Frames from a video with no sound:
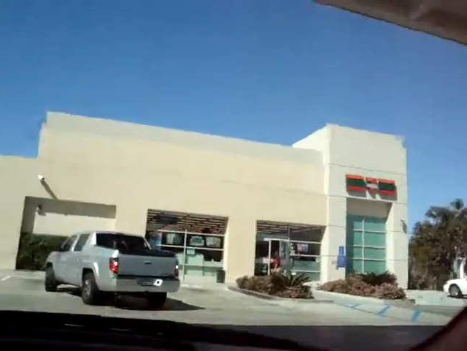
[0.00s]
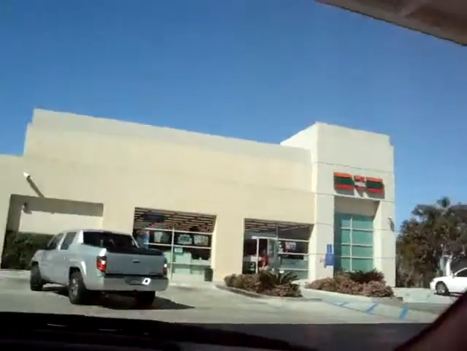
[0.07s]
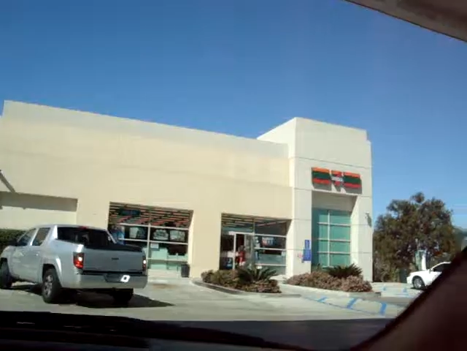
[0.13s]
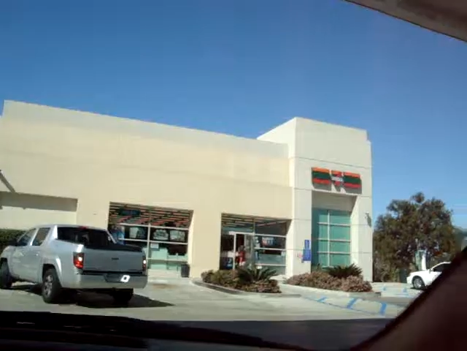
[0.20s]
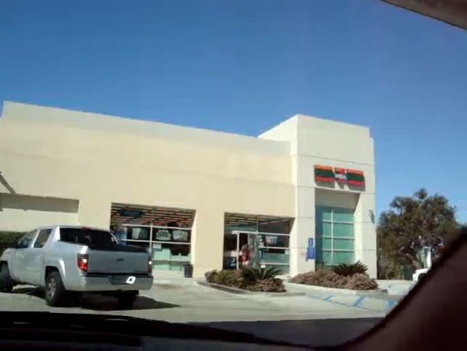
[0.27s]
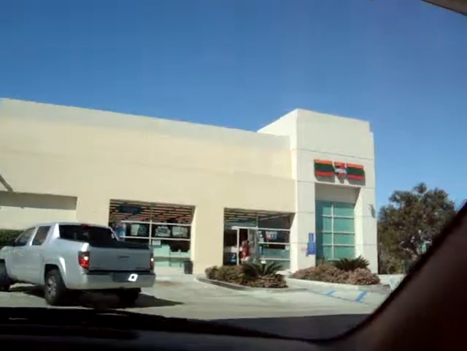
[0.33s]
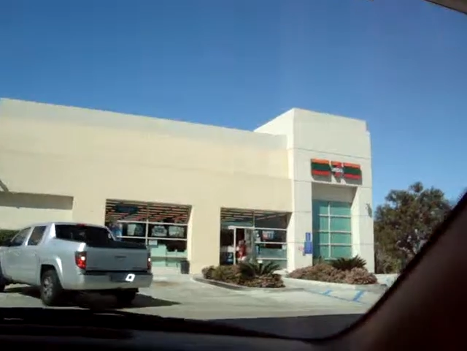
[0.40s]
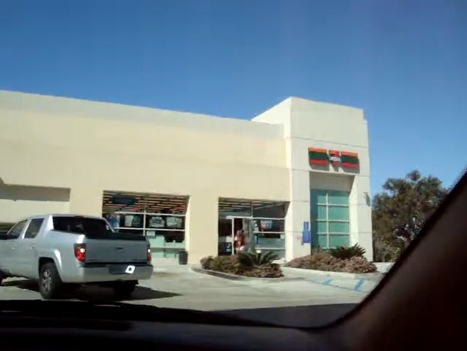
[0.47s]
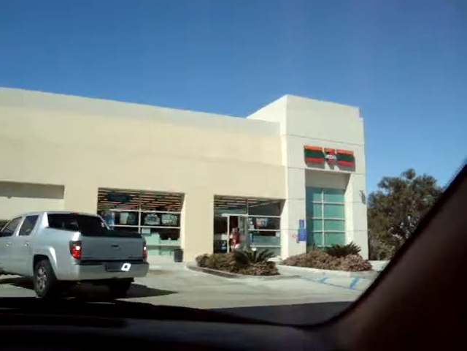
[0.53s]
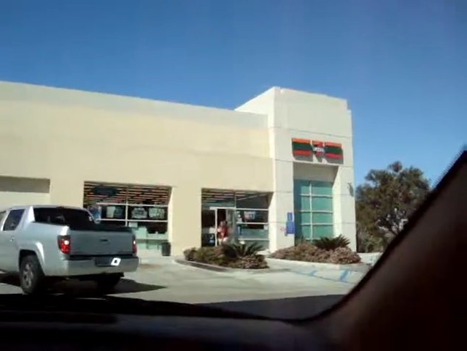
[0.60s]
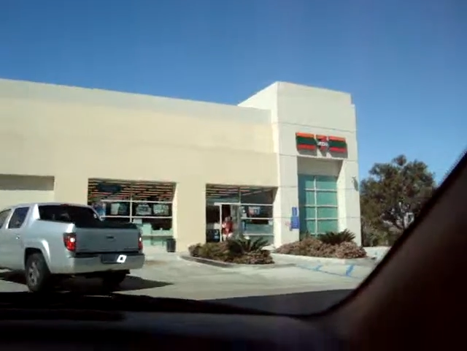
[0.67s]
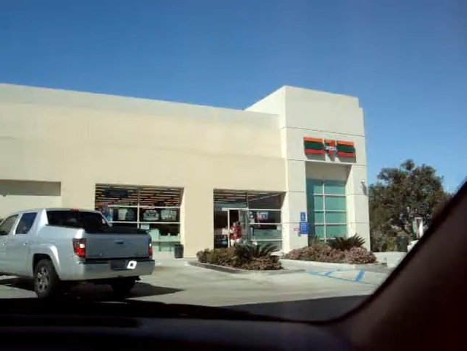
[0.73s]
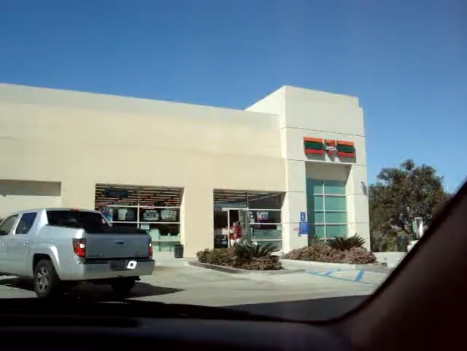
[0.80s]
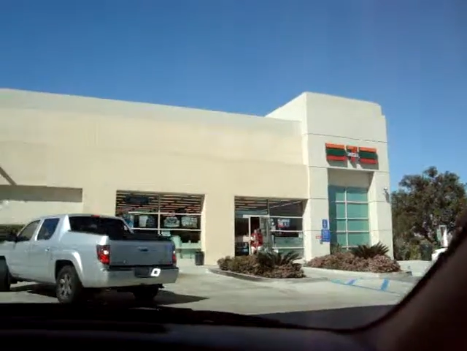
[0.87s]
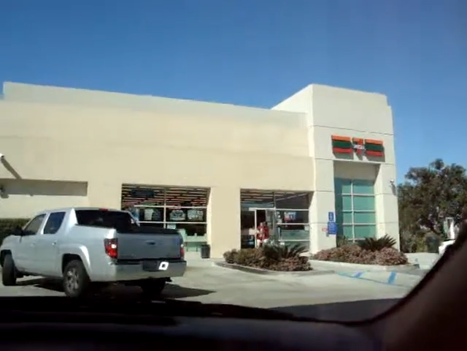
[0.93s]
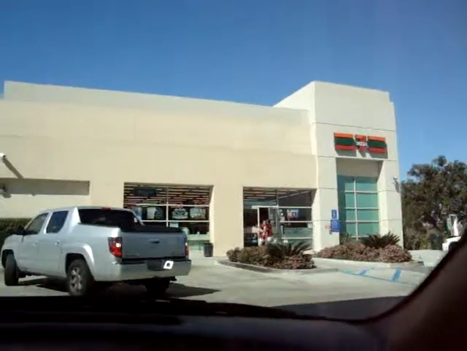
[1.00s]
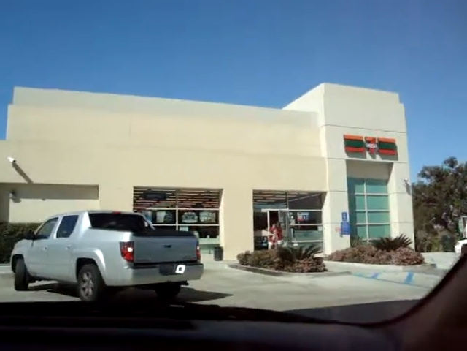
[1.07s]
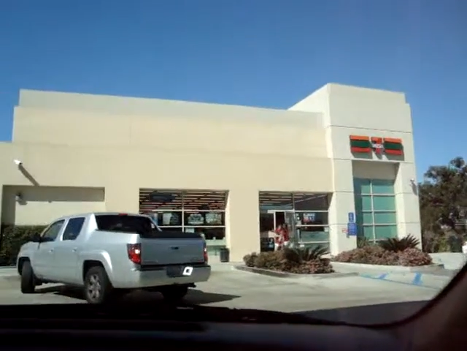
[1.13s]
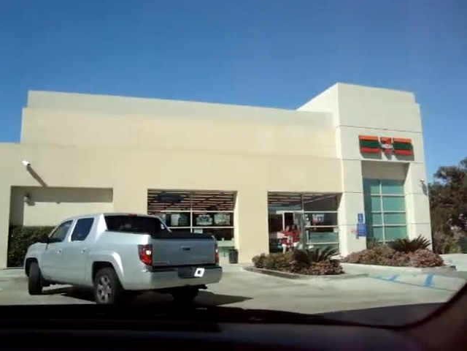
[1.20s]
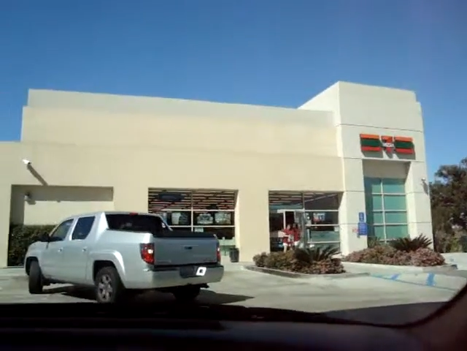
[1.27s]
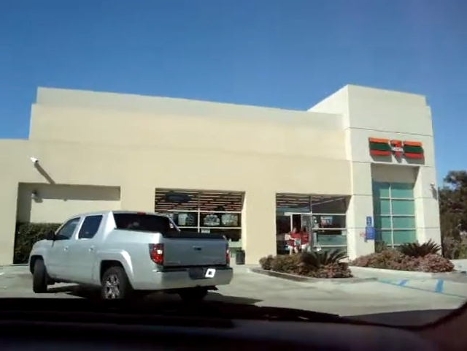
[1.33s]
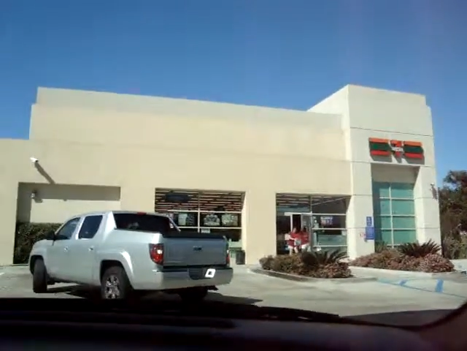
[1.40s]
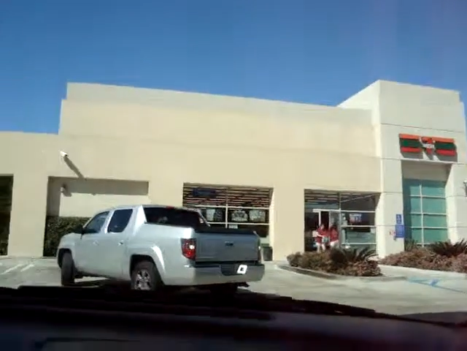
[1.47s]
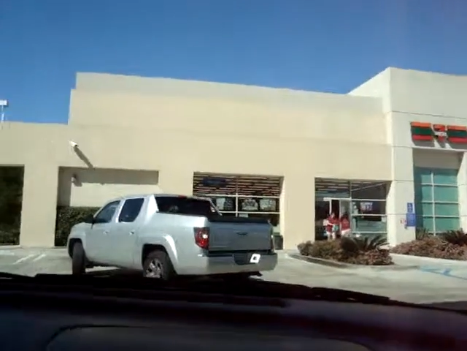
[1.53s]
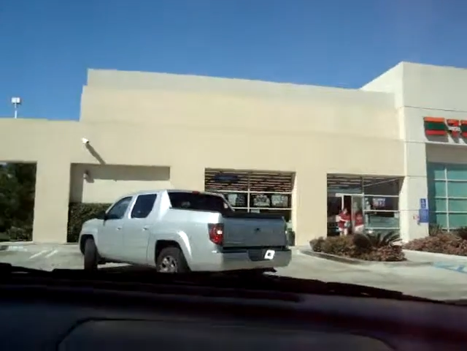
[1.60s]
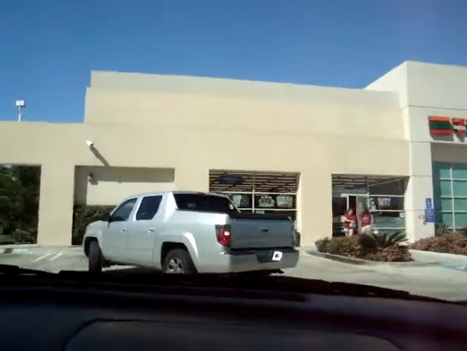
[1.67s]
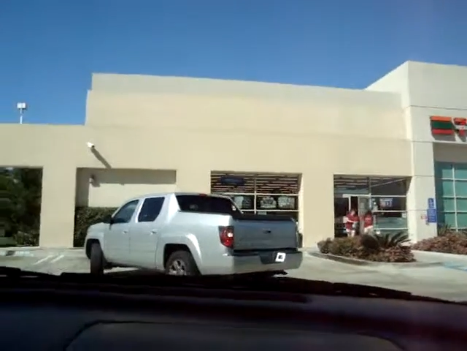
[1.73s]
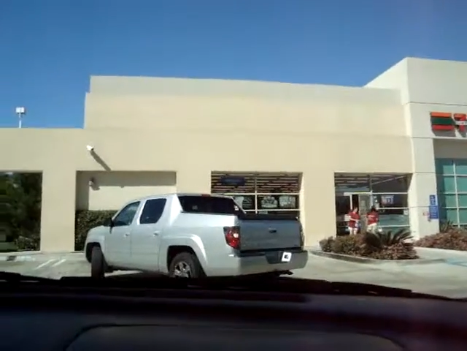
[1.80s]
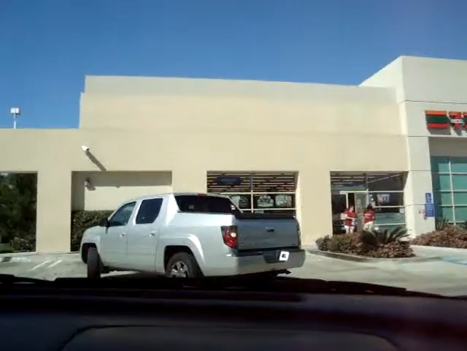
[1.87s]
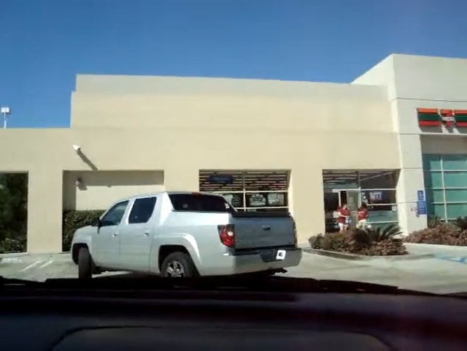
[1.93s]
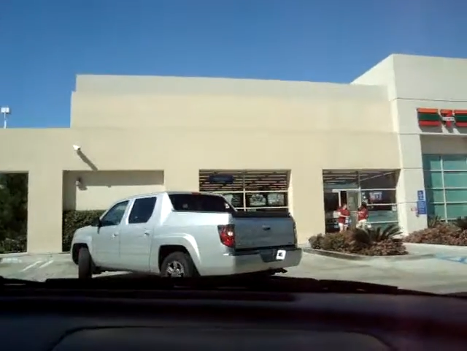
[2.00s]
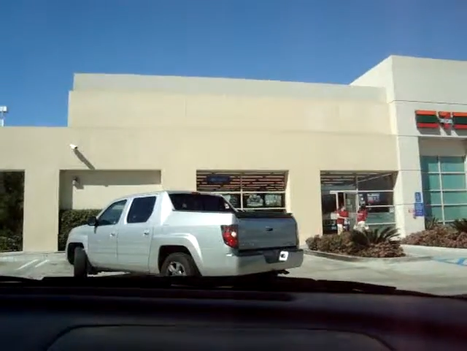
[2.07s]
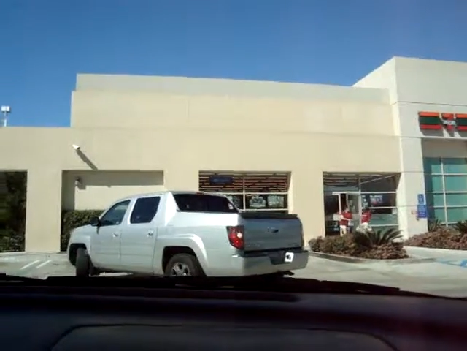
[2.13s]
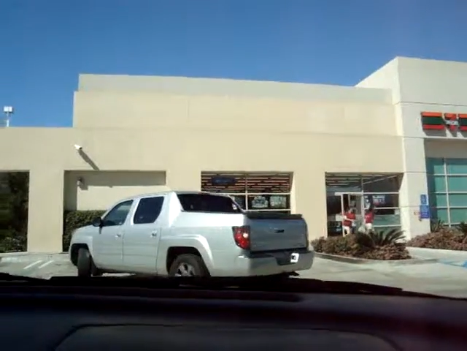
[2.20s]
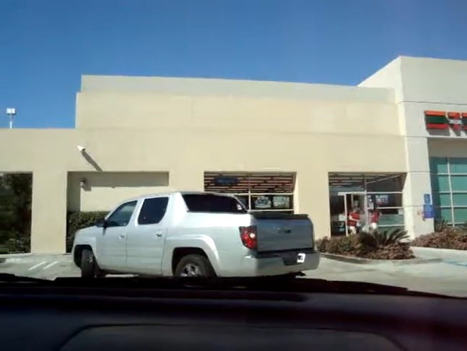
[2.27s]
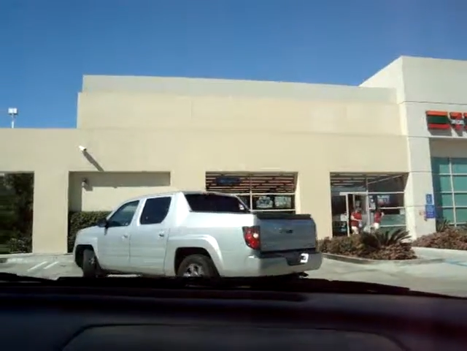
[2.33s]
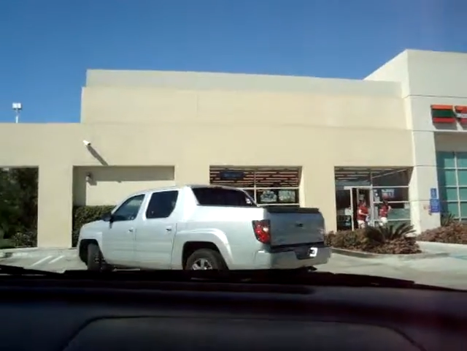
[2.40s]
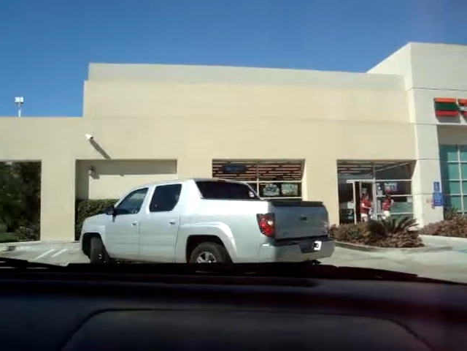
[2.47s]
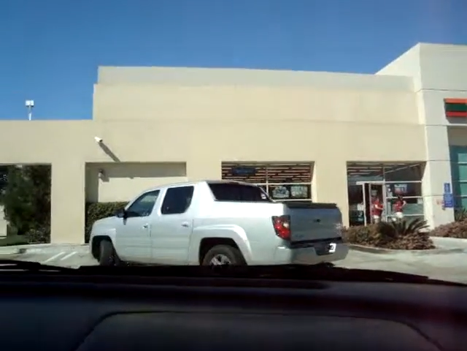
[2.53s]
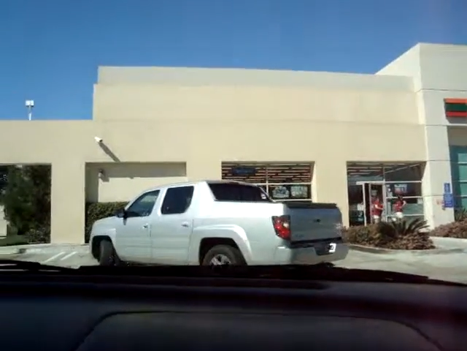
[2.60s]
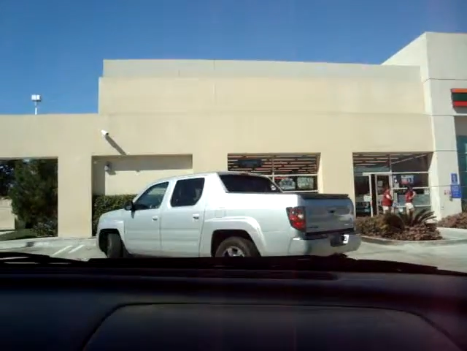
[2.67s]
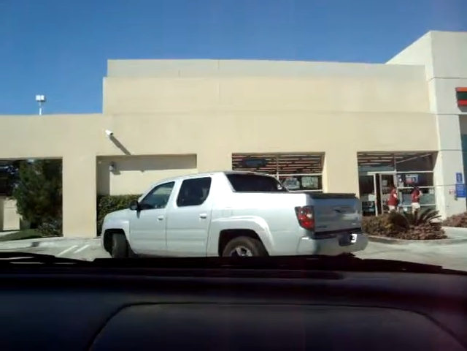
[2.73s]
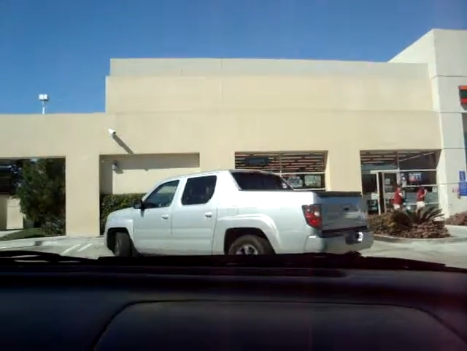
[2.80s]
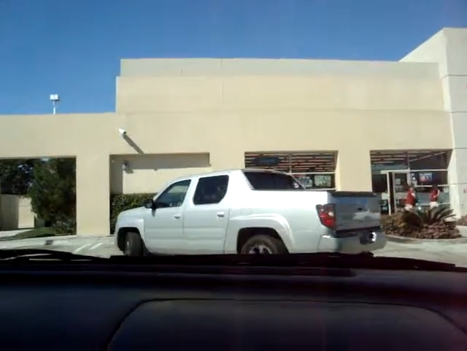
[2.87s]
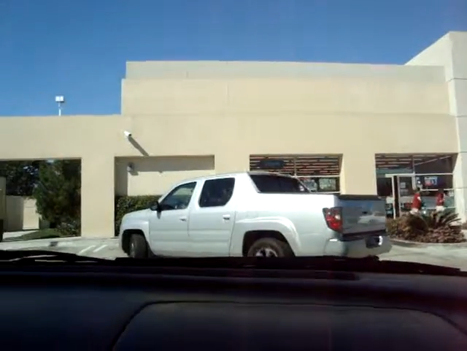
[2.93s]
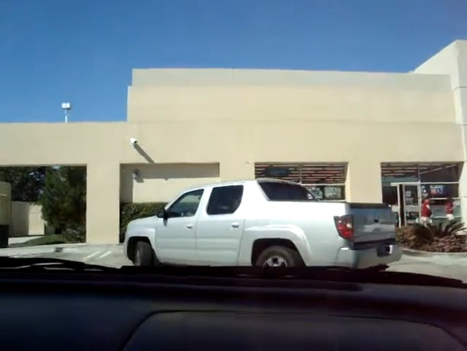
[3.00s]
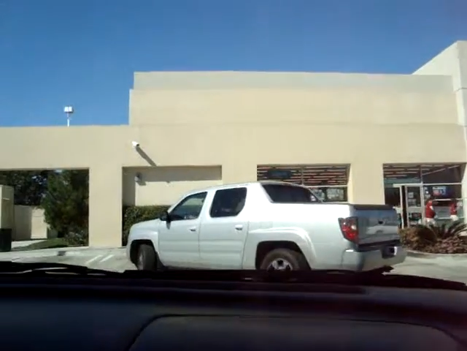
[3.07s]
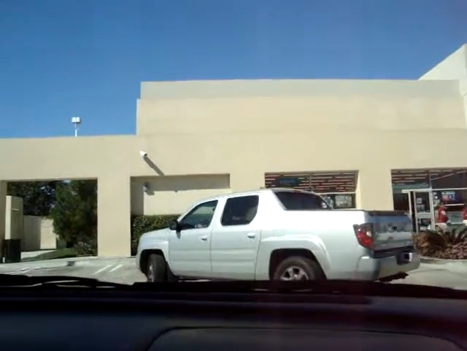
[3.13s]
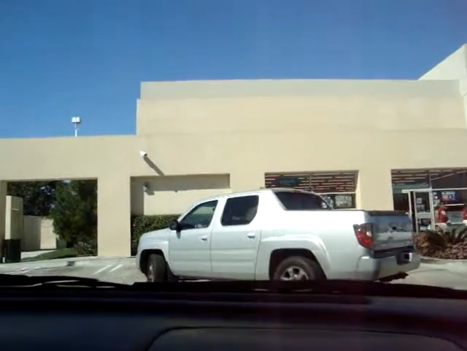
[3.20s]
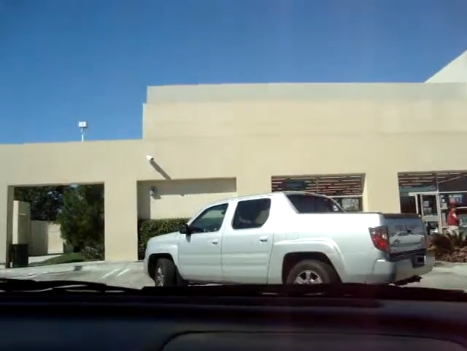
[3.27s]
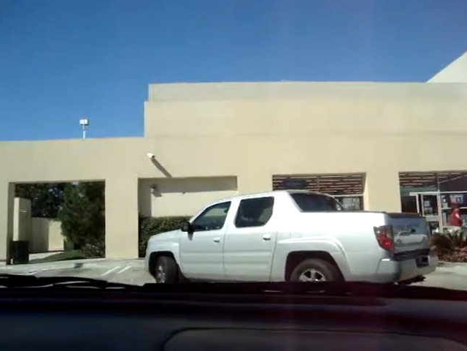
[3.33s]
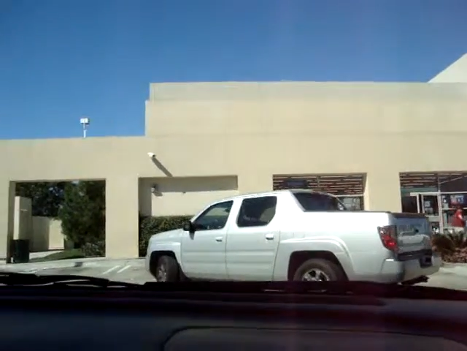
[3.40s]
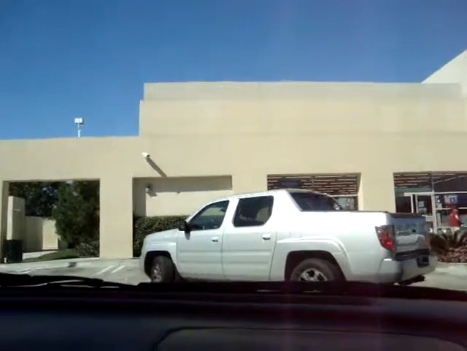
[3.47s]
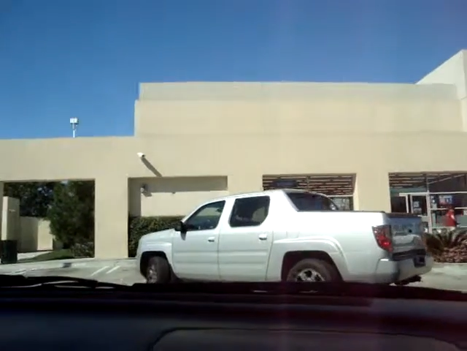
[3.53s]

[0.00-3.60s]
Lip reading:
No face is visible, so there are no lips to read.